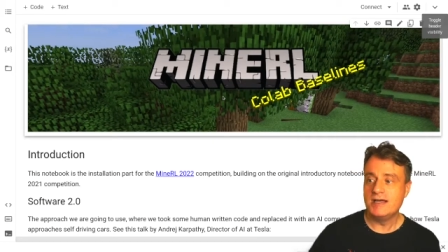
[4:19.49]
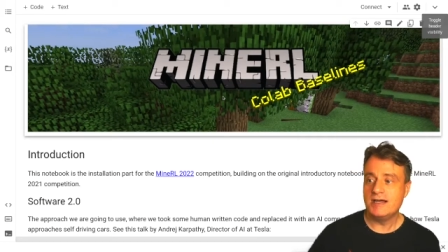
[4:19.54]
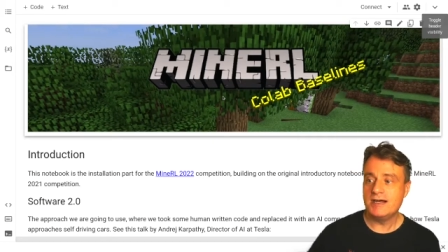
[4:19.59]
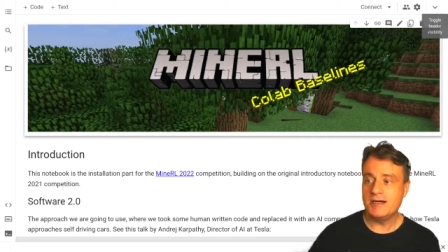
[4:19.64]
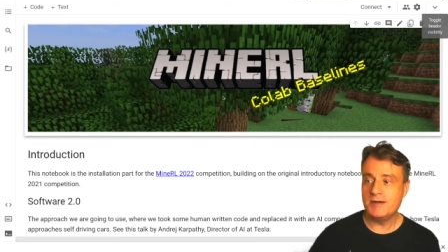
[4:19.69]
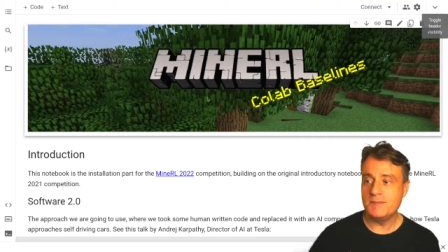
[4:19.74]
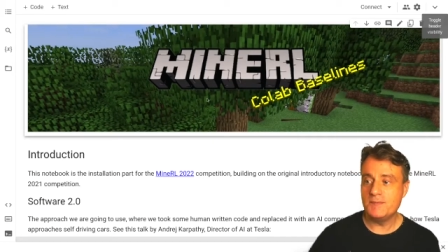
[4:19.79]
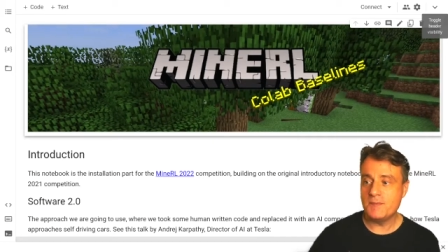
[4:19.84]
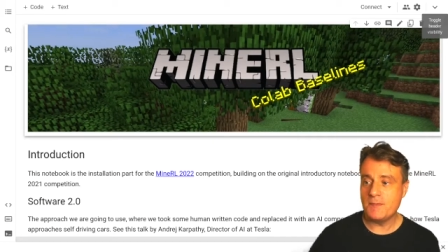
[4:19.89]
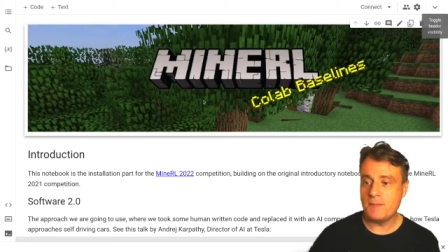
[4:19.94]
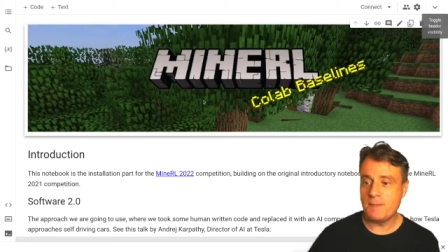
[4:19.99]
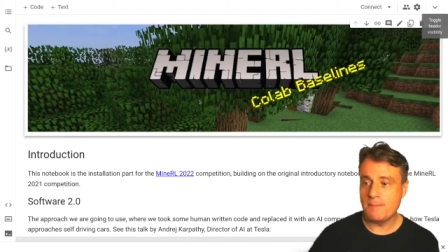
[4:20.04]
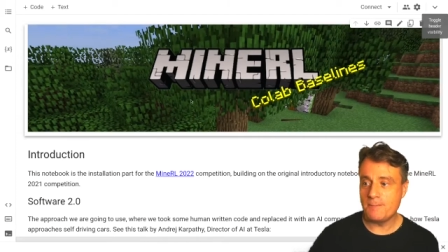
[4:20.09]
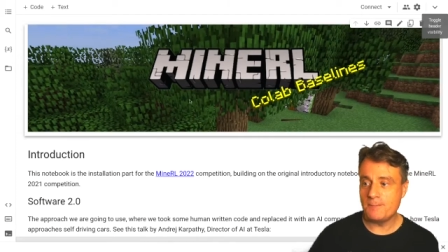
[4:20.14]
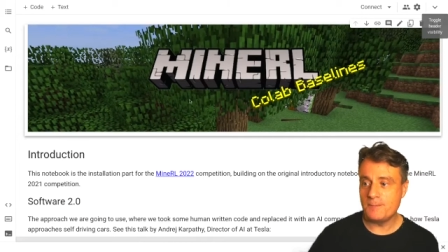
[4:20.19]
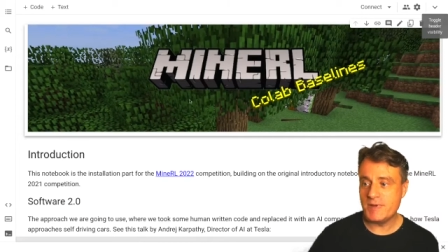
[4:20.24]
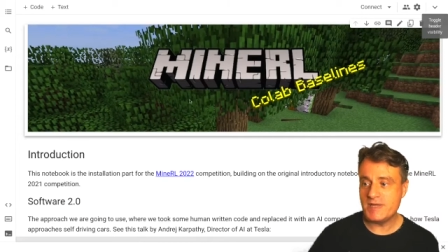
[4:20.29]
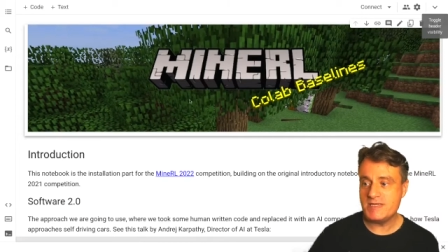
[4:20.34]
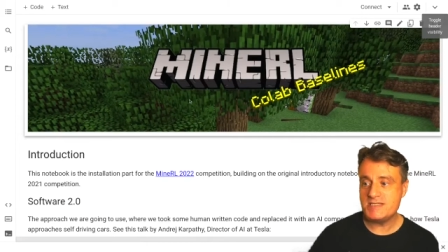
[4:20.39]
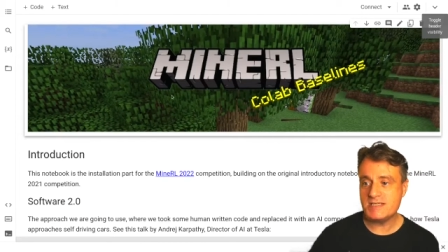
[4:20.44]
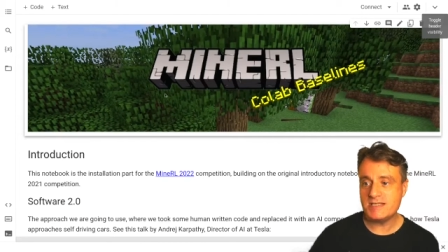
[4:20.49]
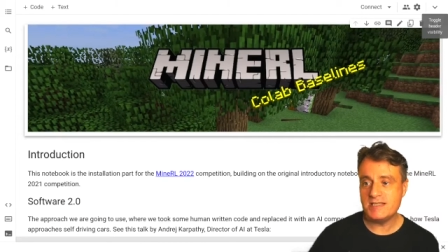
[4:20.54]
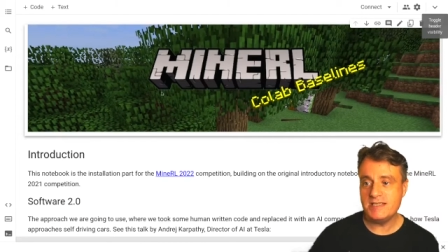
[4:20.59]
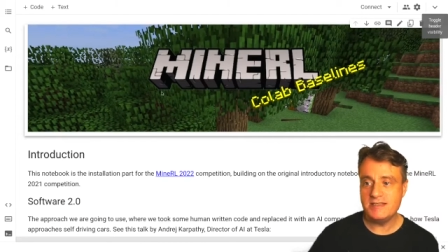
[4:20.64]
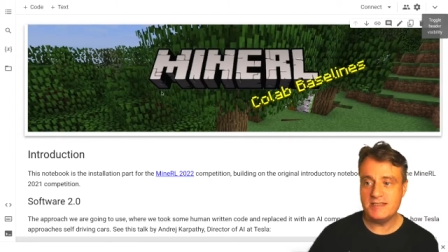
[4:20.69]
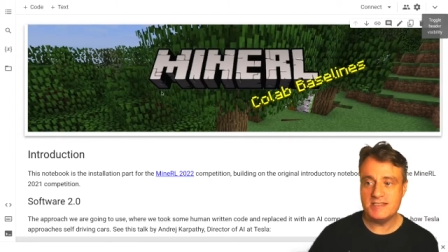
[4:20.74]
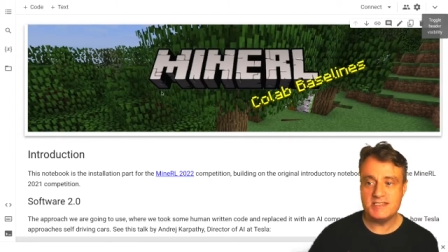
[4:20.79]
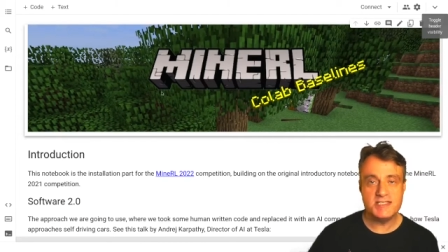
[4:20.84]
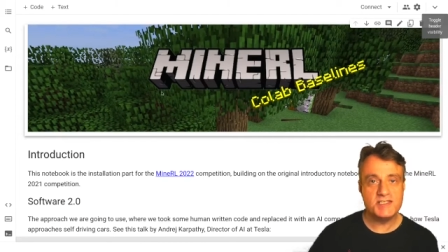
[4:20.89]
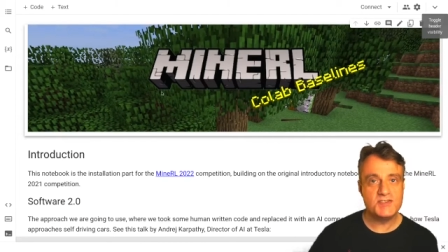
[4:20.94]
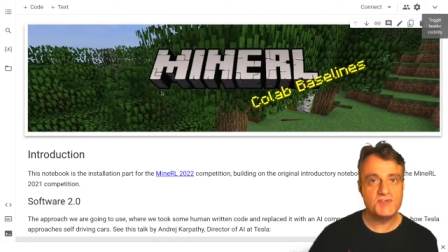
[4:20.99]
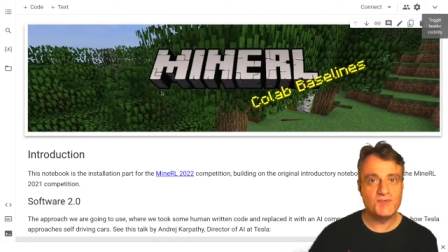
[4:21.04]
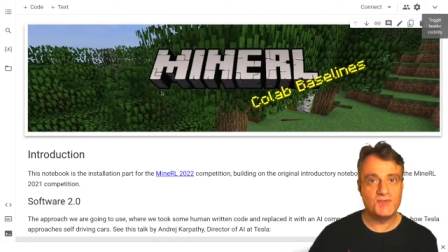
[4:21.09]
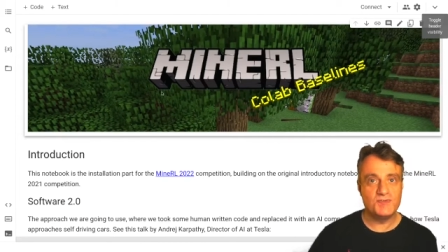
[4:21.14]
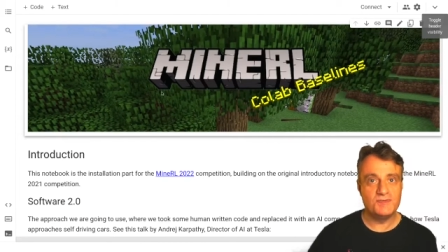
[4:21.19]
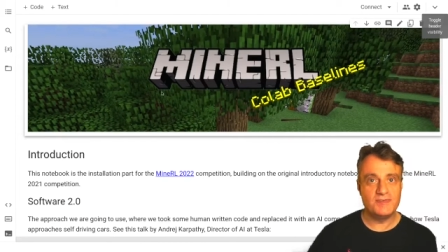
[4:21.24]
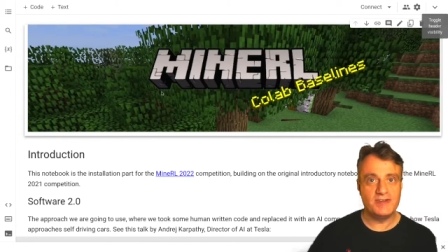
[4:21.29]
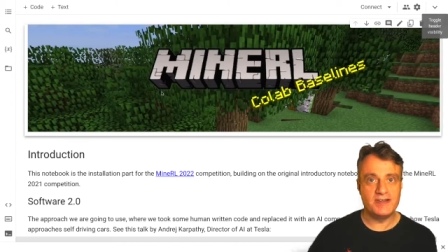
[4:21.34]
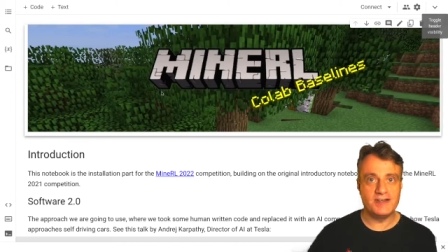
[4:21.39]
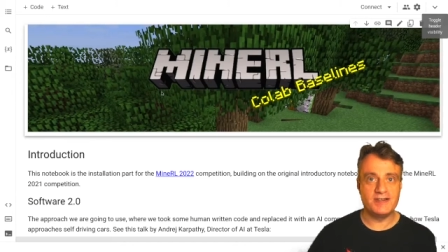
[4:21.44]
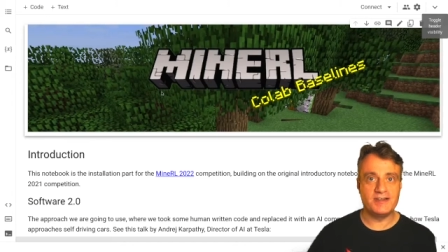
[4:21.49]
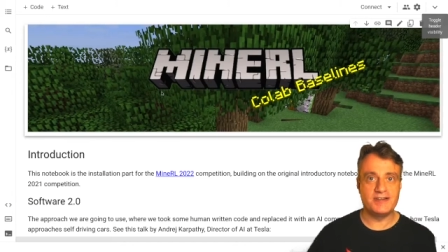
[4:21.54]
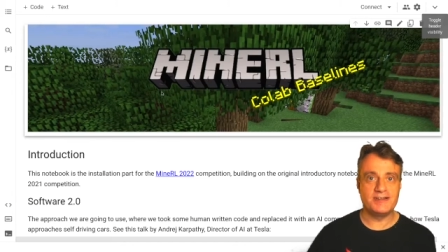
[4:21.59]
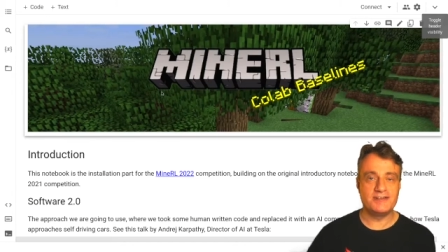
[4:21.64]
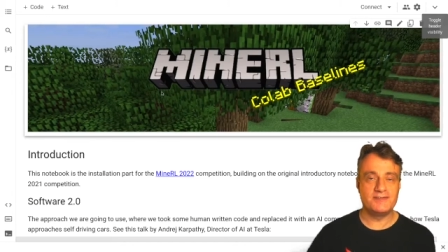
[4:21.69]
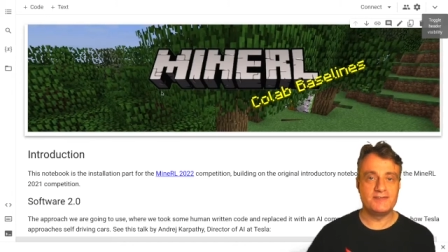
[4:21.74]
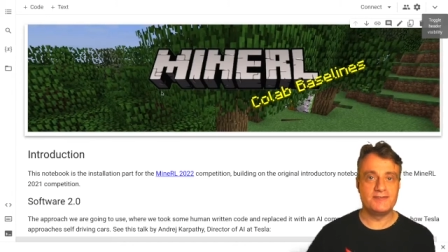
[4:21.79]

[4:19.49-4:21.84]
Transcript: Um, basically, this is uh,